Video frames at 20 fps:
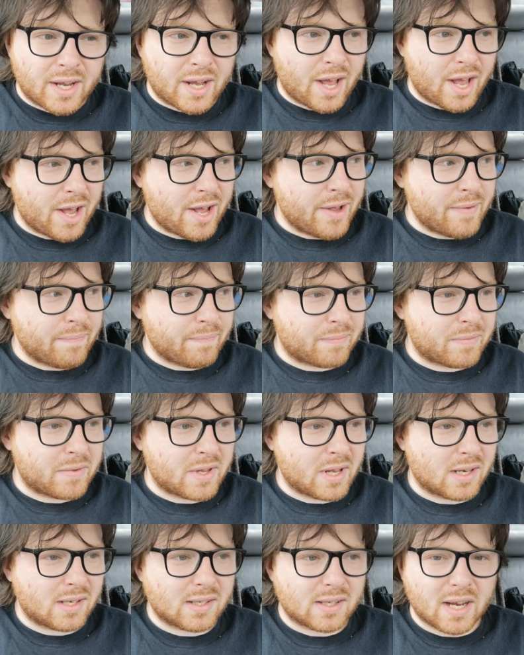
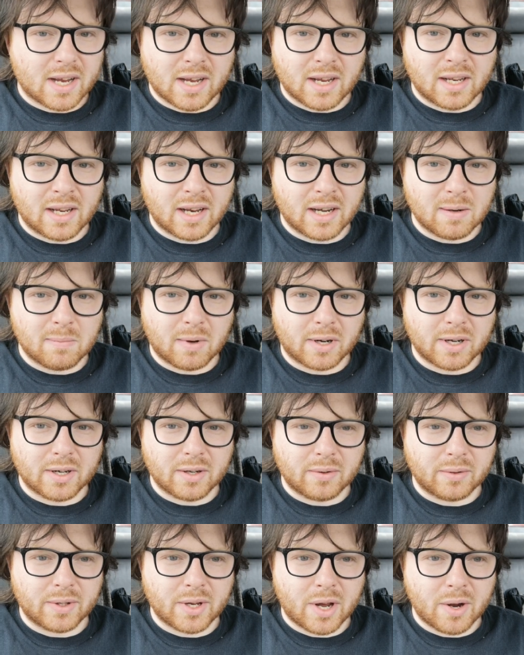As anybody
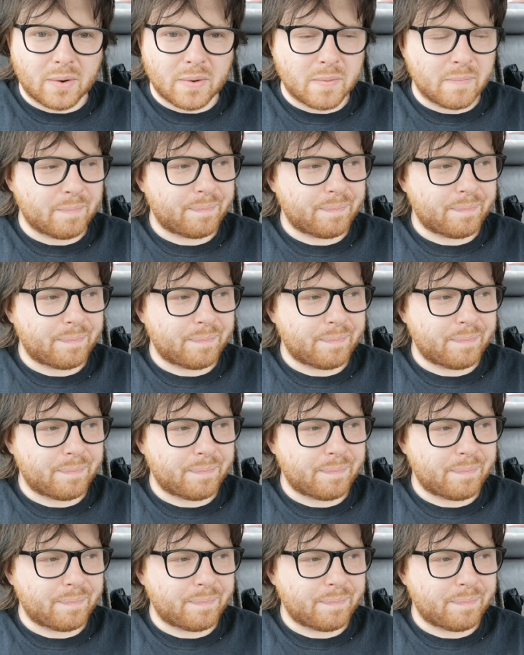will know,